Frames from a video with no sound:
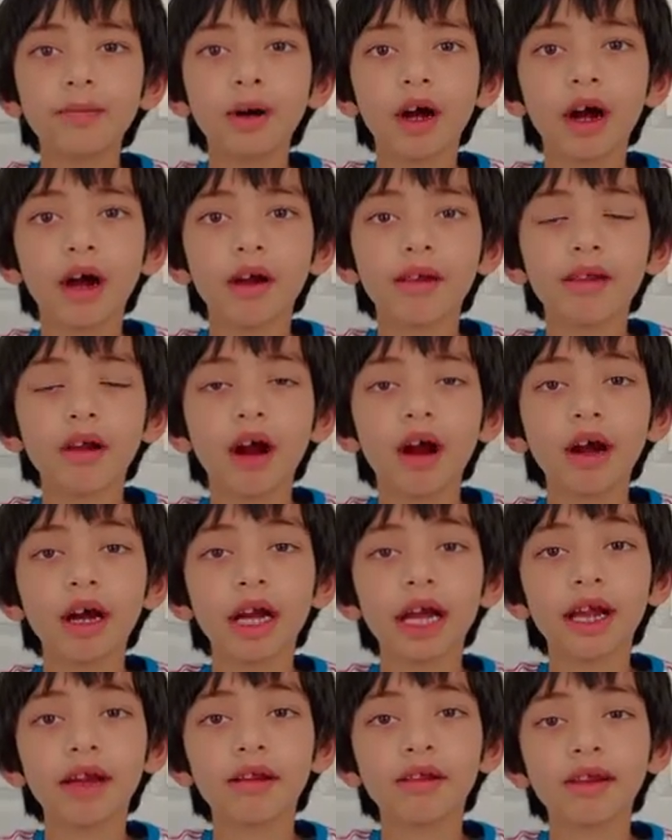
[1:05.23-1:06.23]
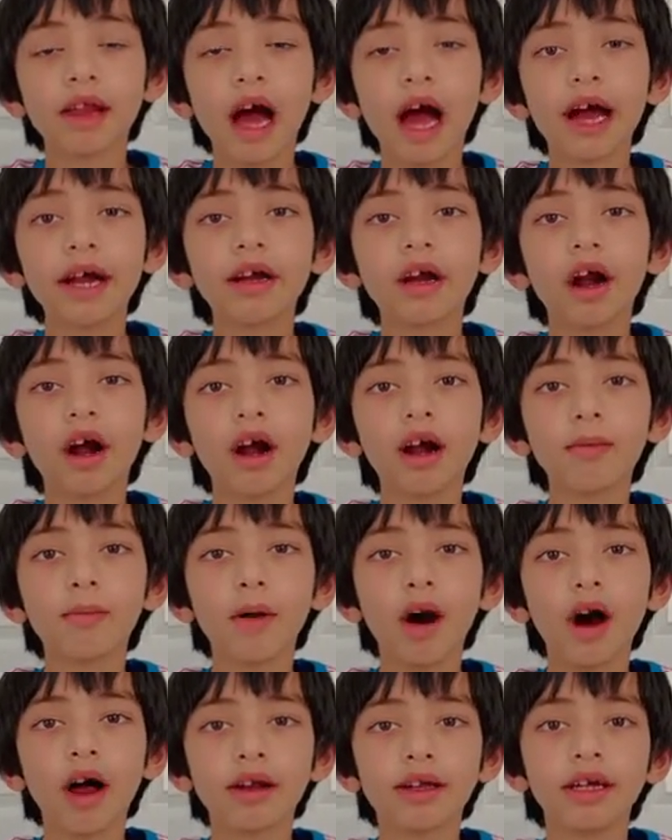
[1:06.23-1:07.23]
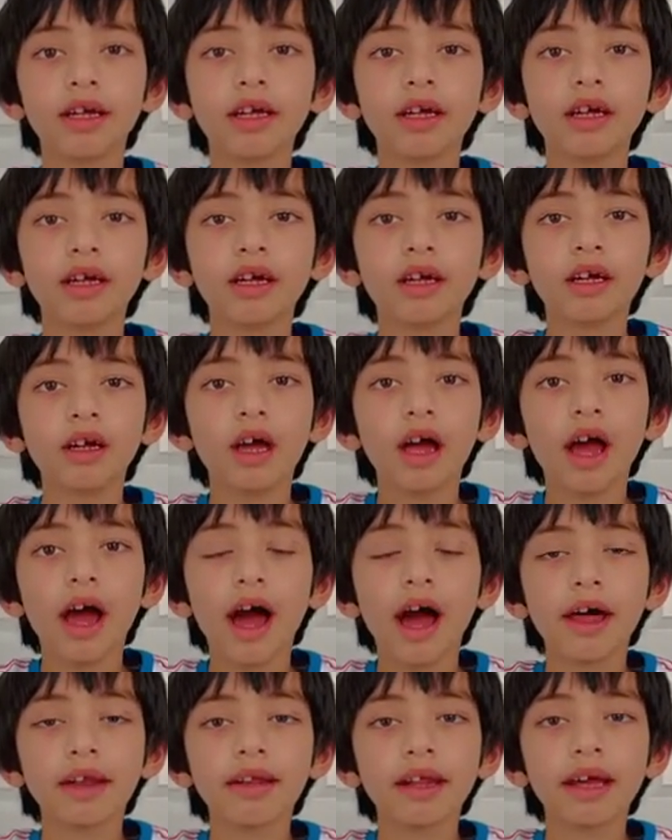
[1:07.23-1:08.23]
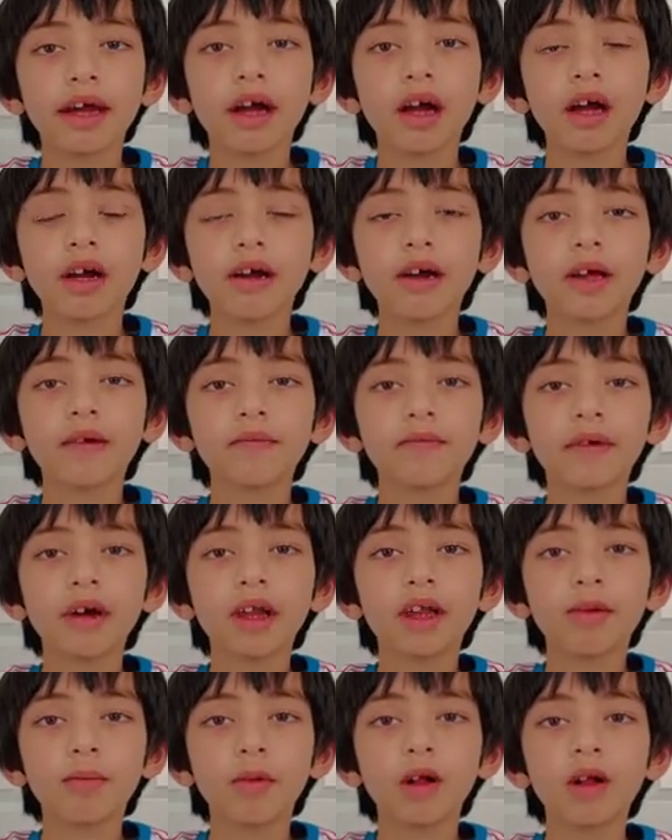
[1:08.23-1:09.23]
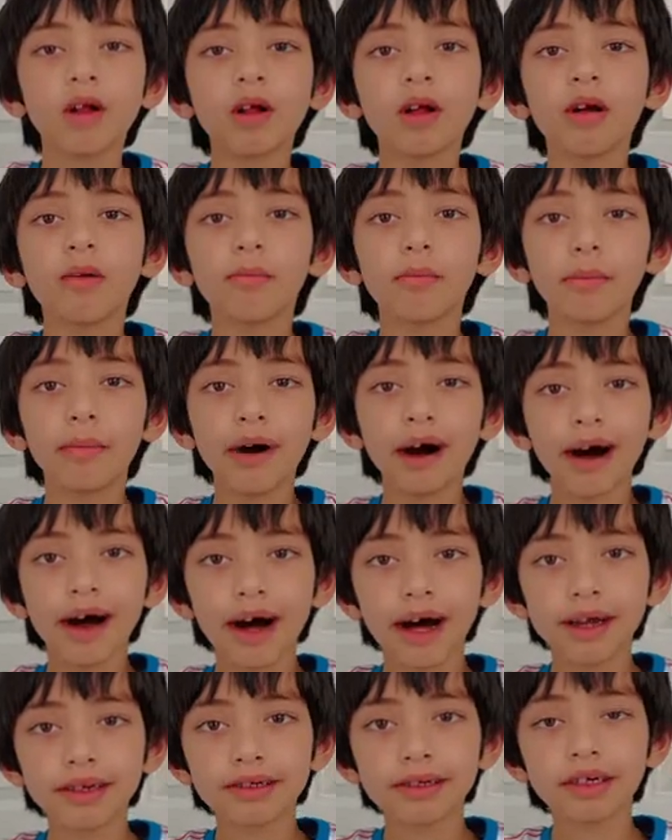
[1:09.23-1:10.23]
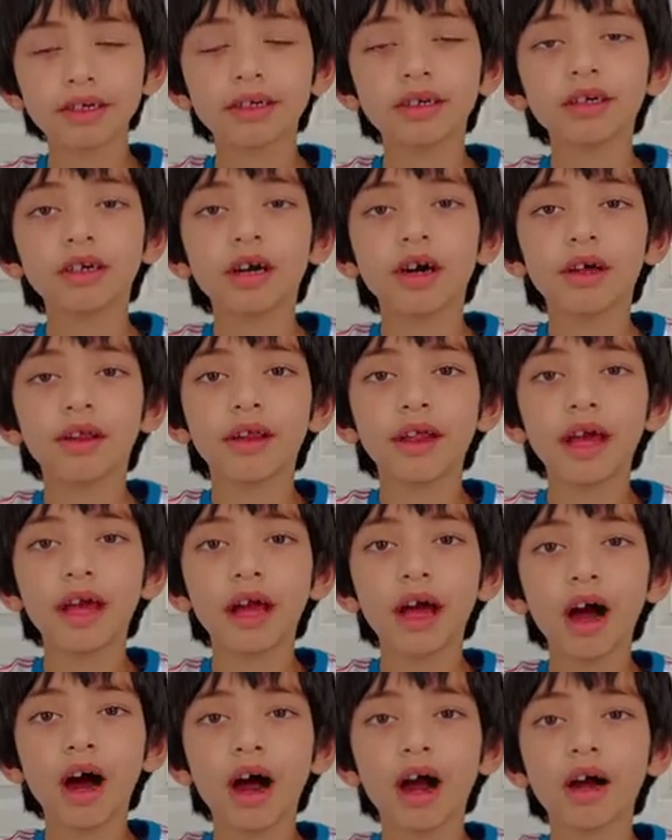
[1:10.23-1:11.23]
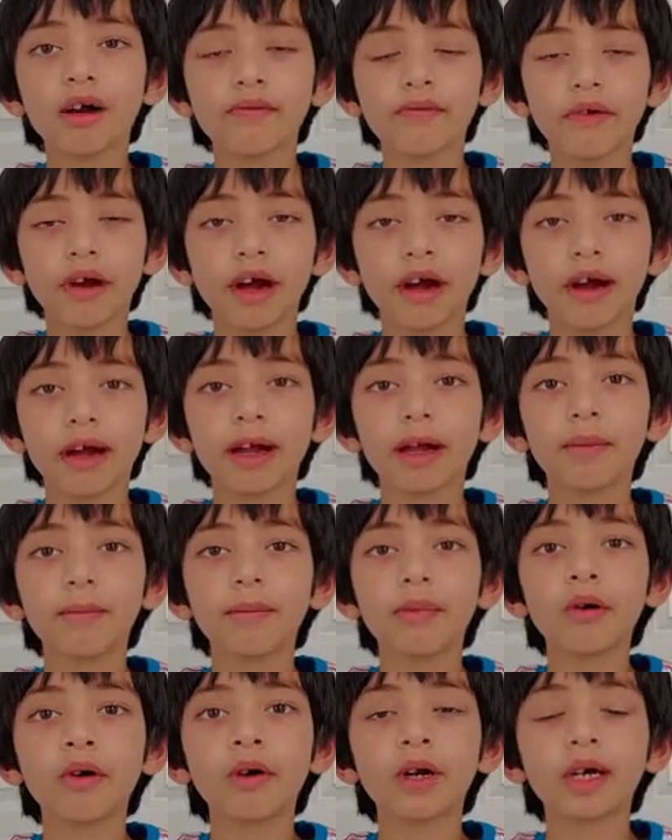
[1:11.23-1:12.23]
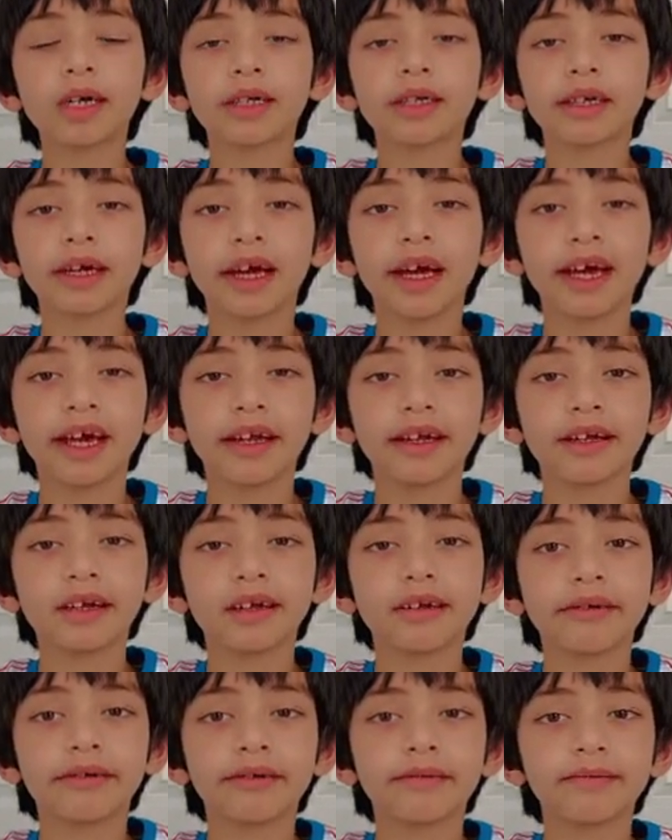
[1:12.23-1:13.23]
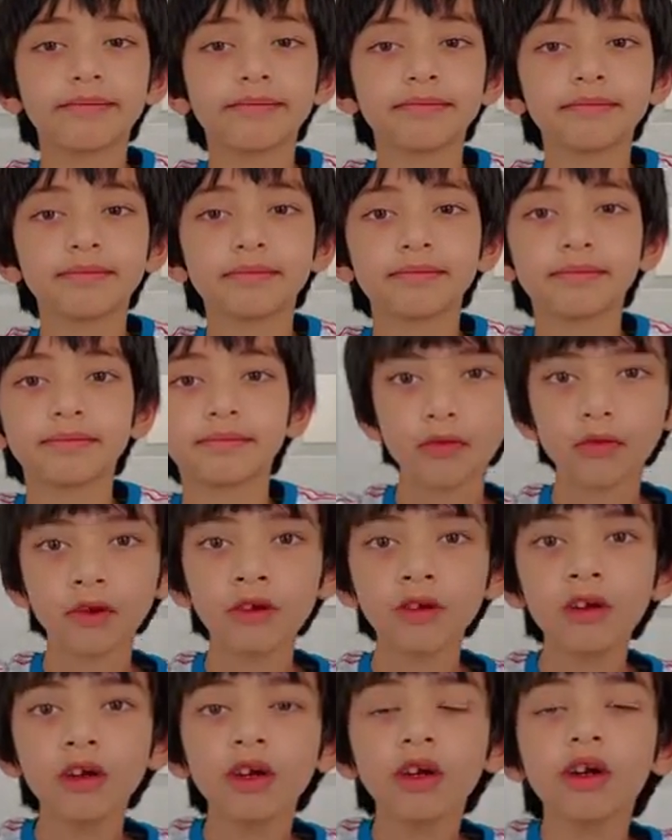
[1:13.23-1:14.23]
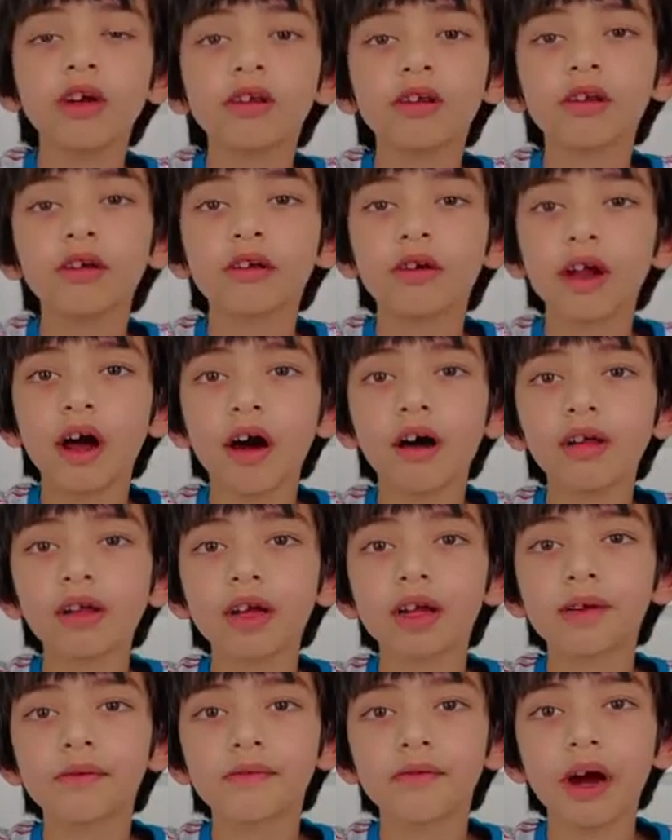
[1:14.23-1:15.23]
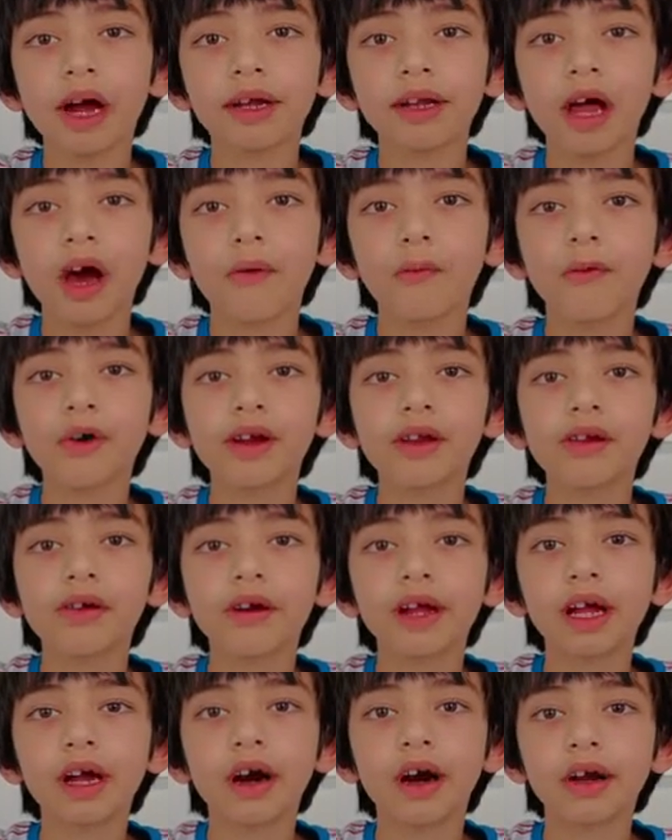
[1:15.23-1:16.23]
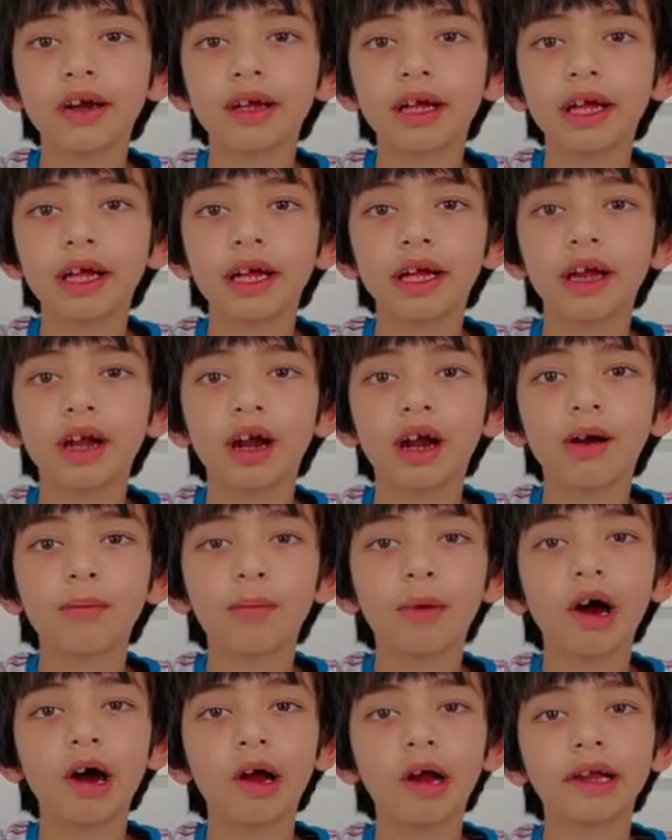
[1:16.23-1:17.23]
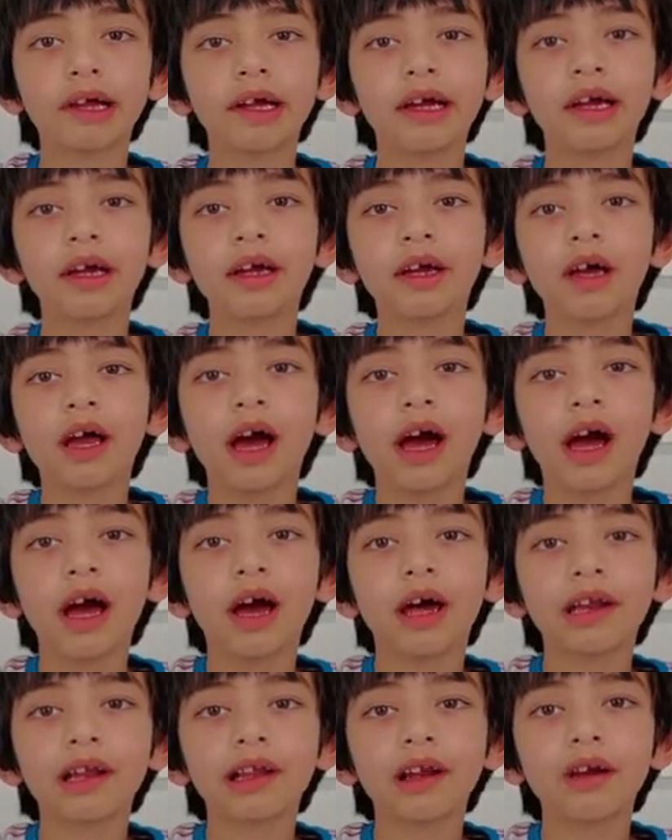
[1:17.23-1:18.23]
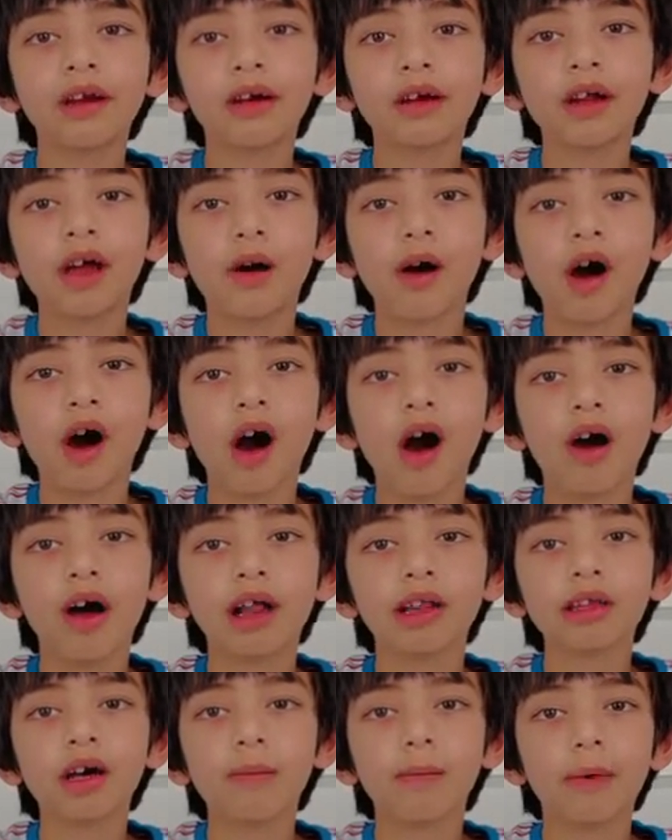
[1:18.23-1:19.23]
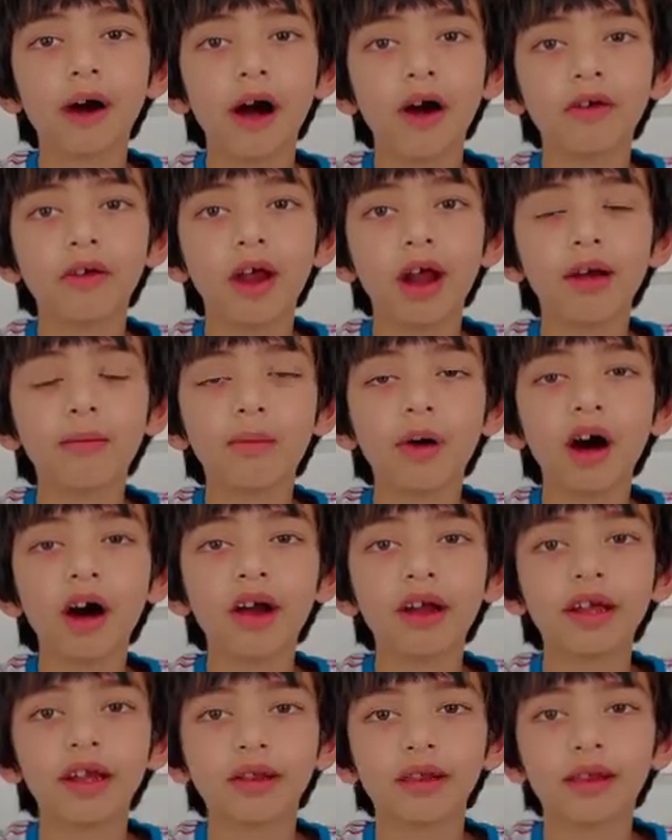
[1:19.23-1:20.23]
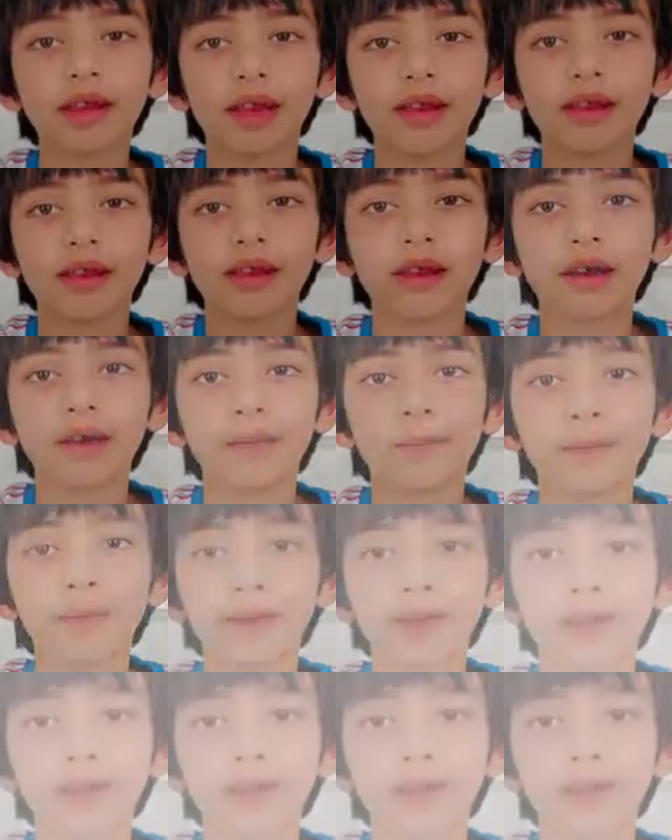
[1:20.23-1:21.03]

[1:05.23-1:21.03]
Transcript: parts are inside our body and they are invisible, but they are very important. So now let's find out what's going on in our body and learn all about our body systems.